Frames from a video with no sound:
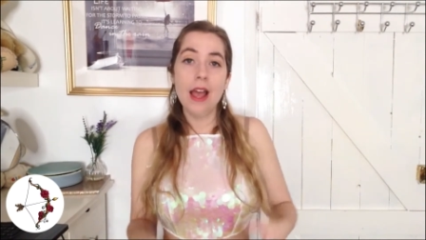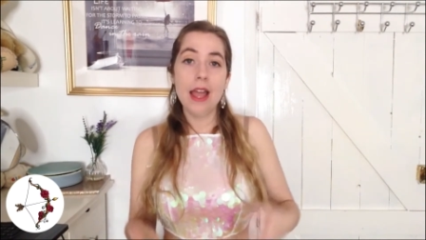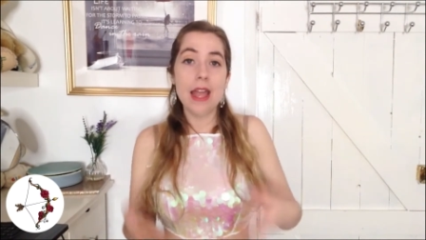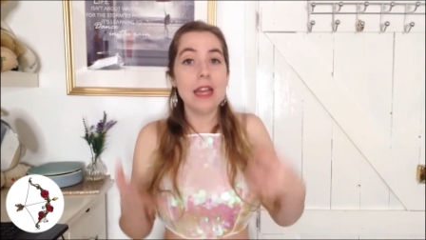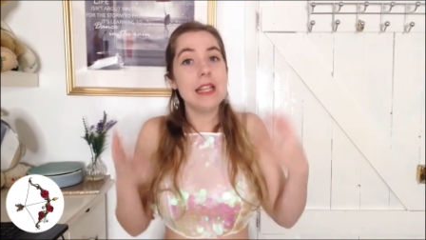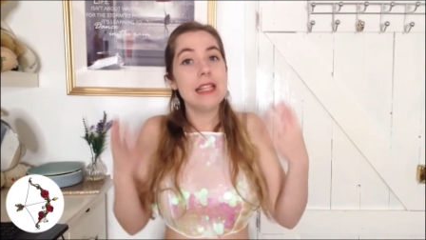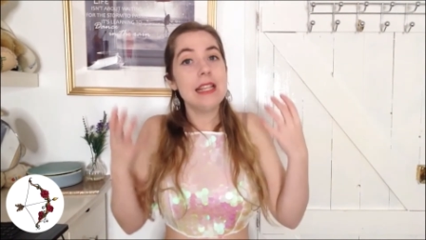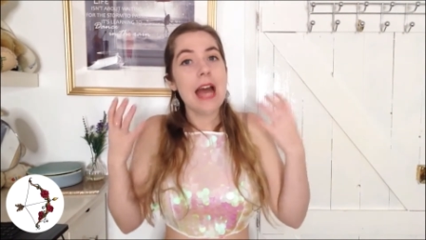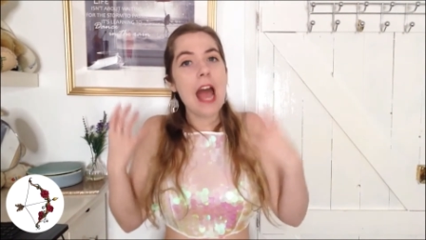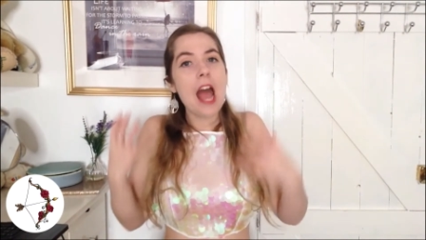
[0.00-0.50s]

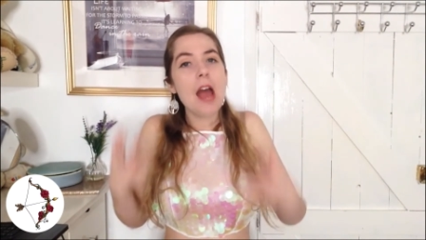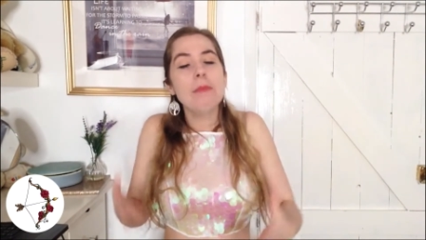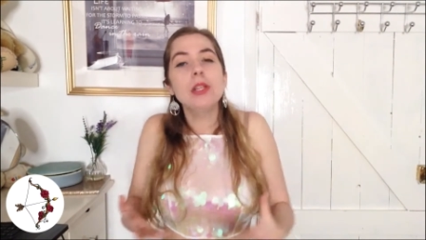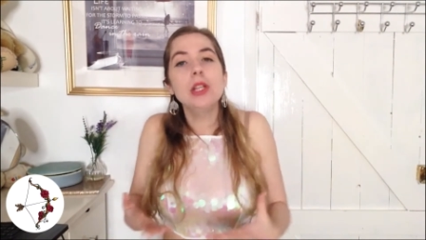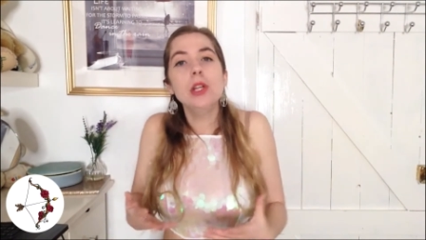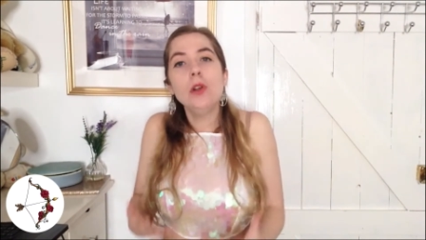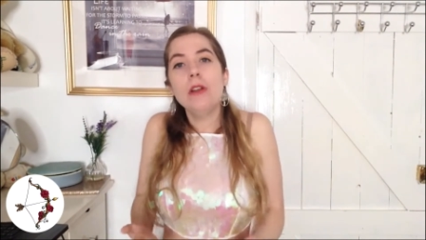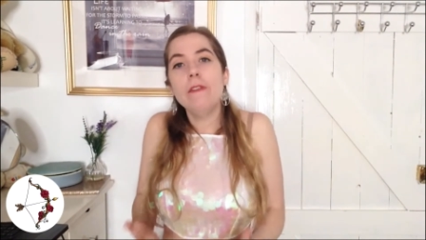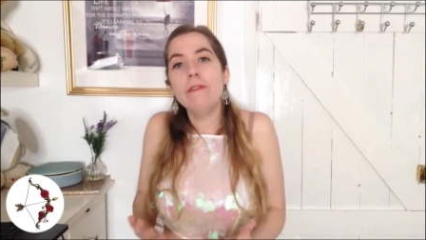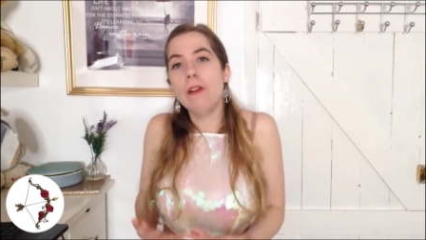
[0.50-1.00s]
It is
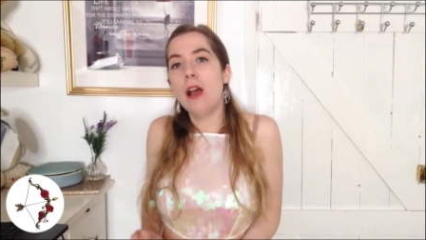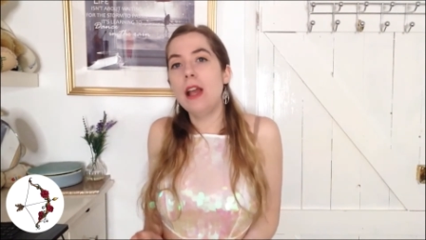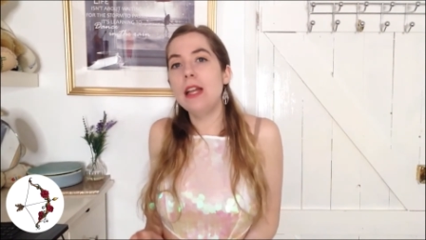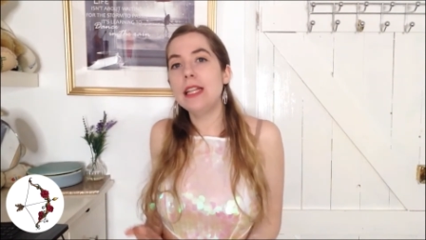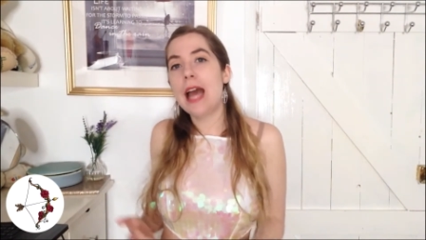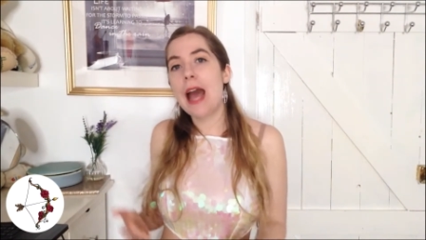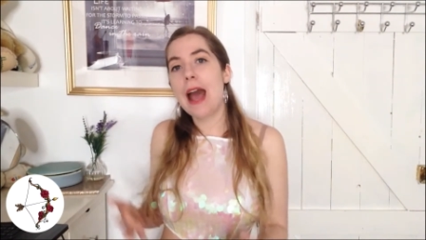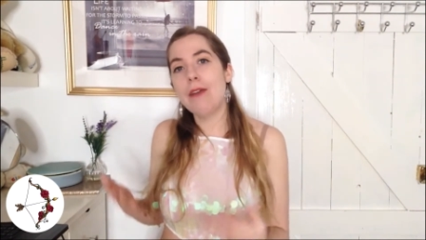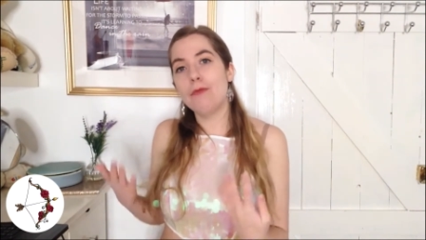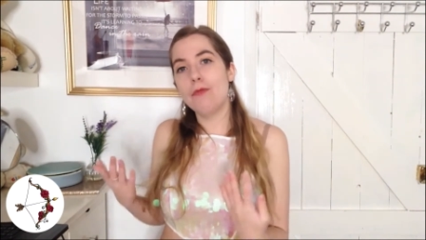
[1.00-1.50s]
absolutely fine
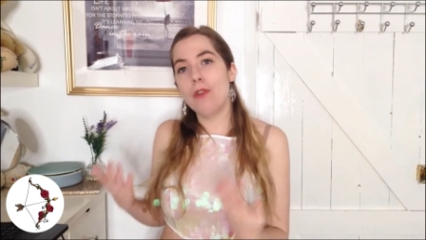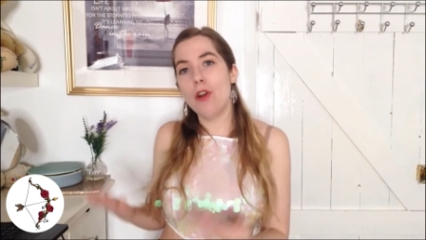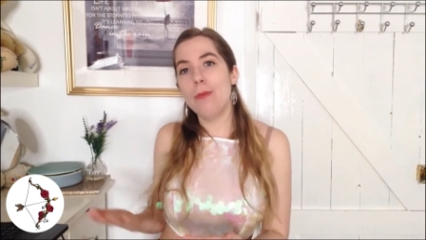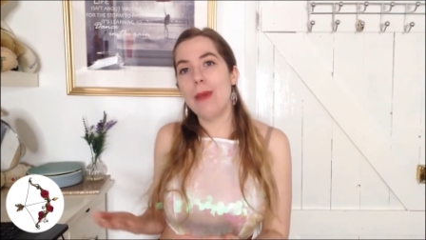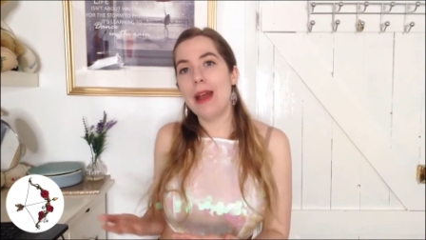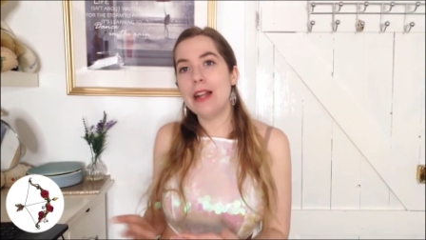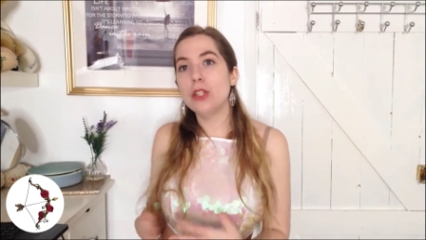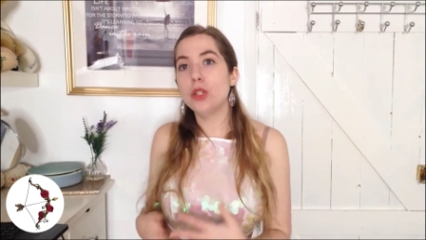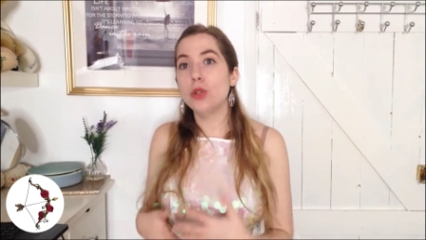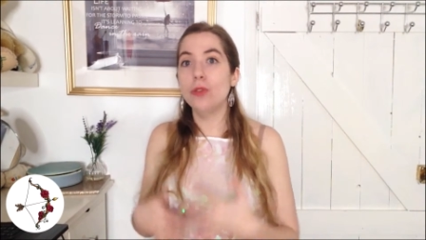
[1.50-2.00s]
to have
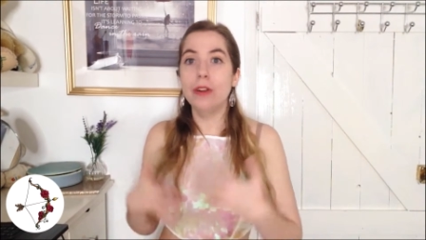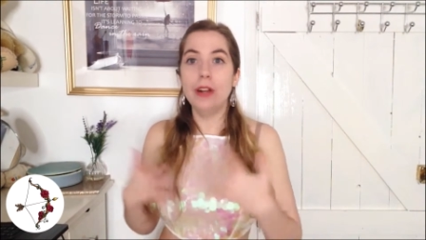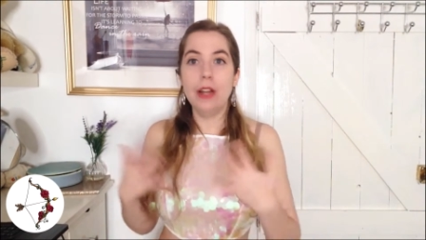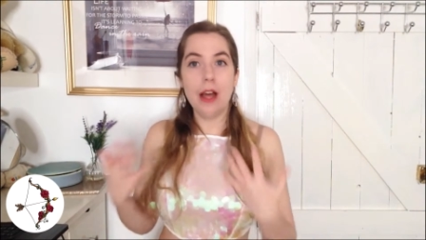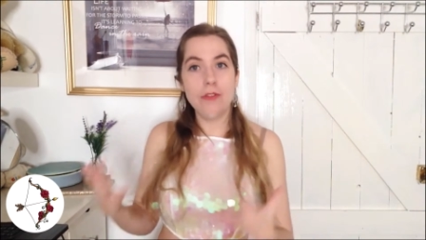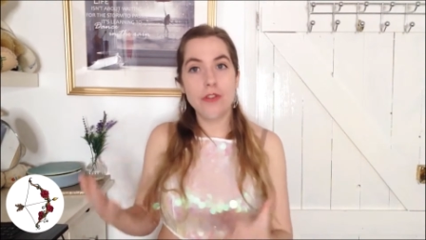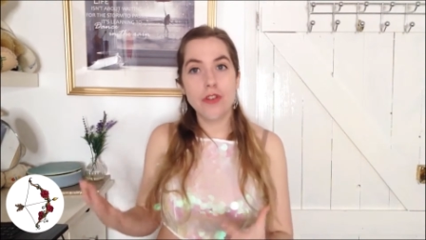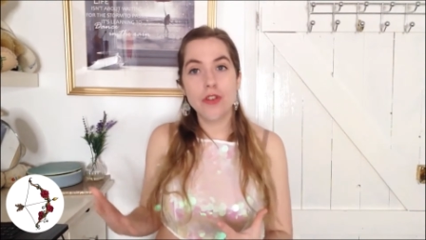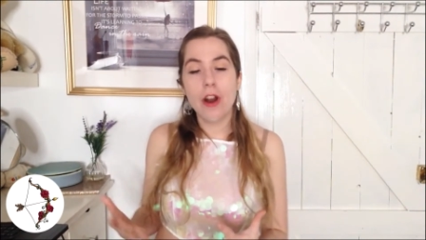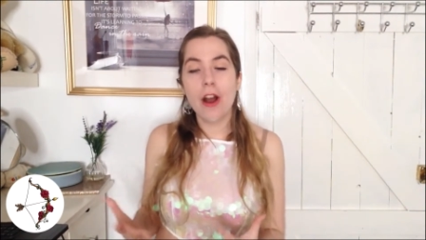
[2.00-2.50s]
romance or a
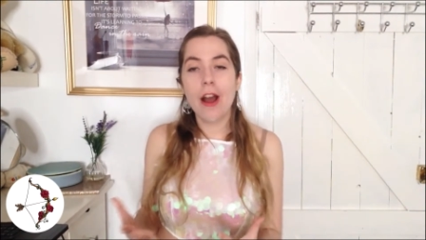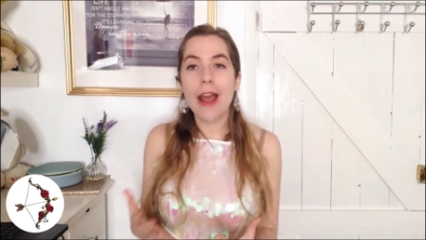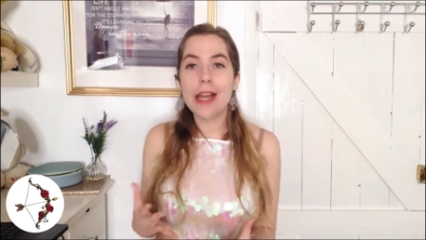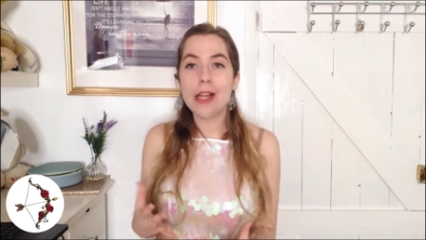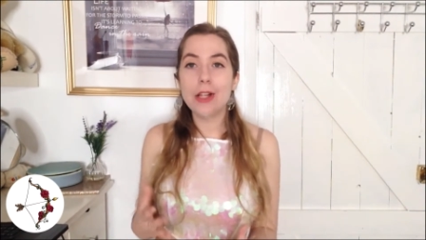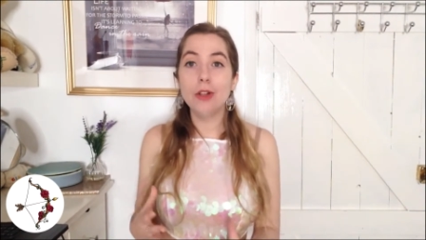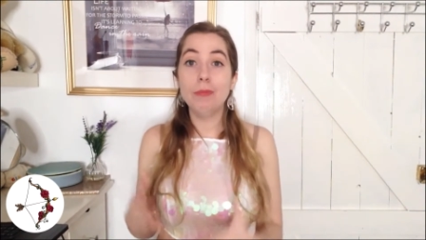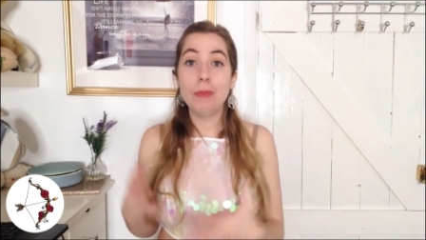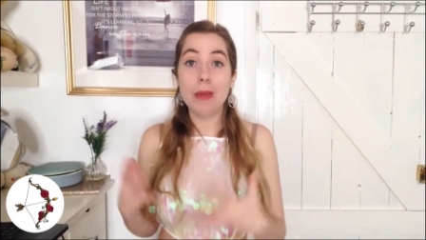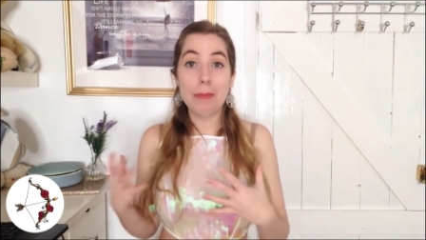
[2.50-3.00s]
love
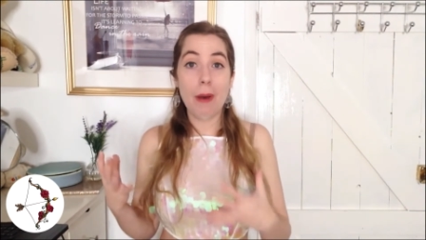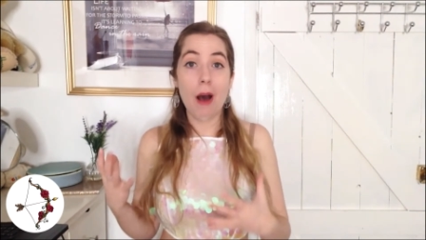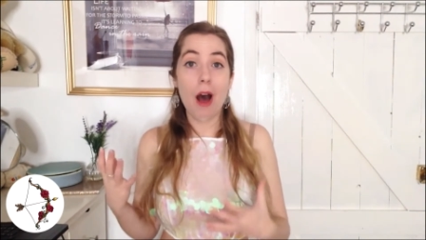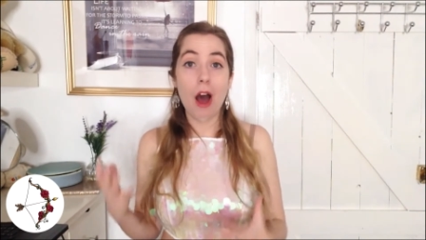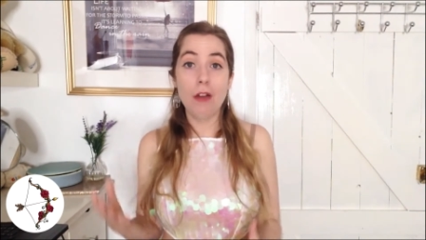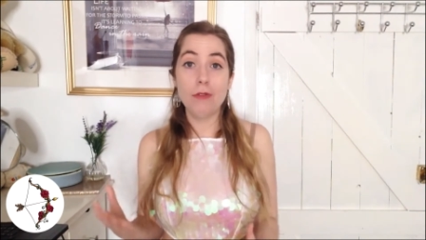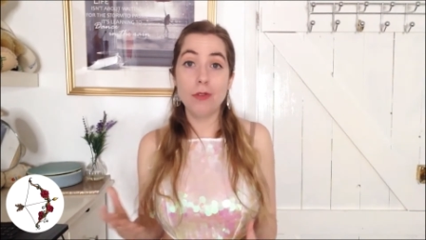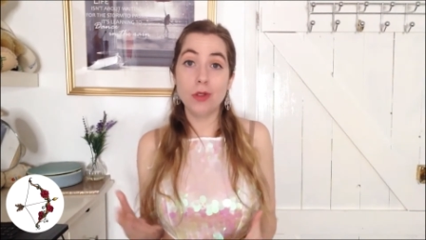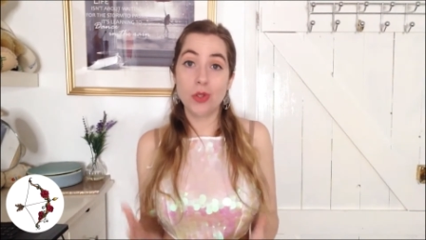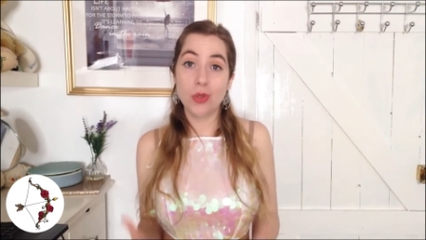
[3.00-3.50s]
triangle be
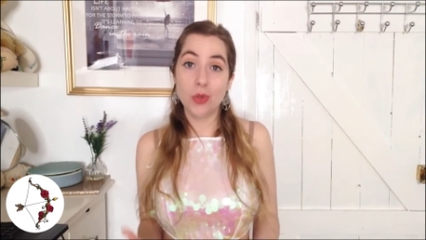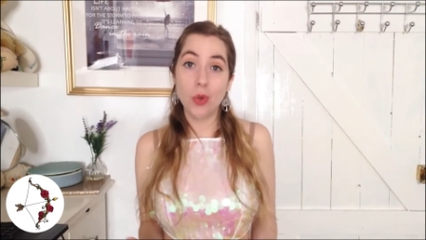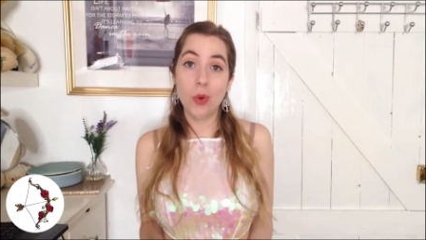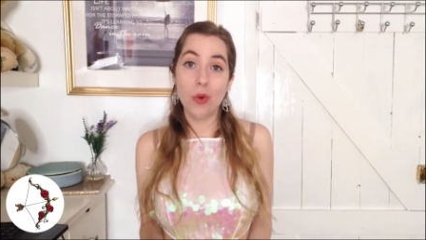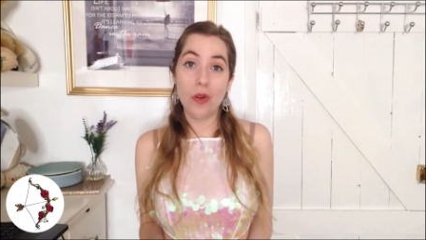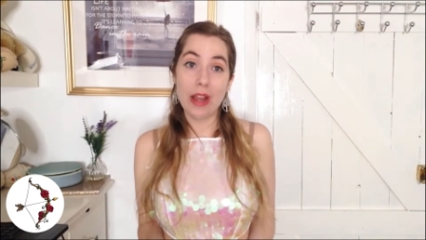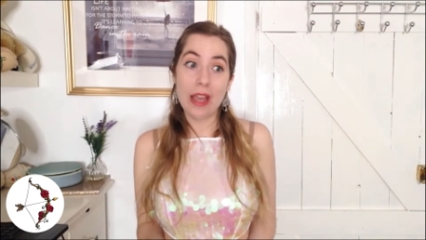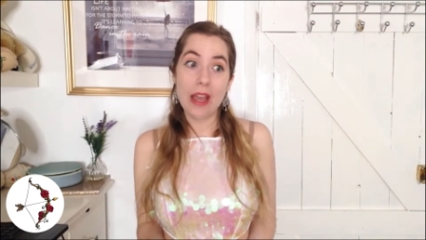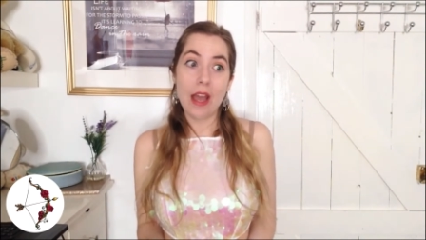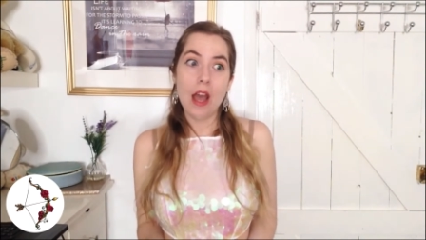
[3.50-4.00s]
part of your
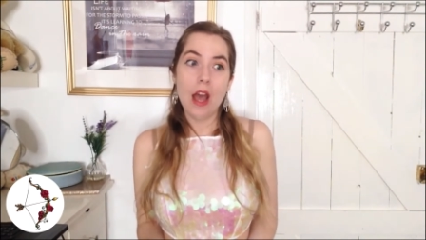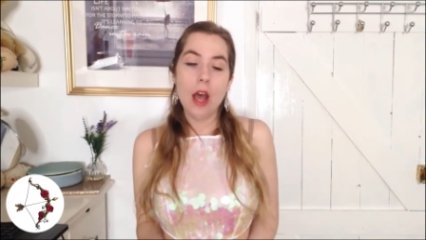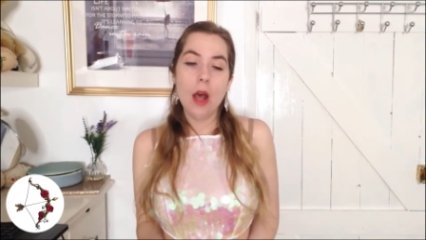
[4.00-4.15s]
story,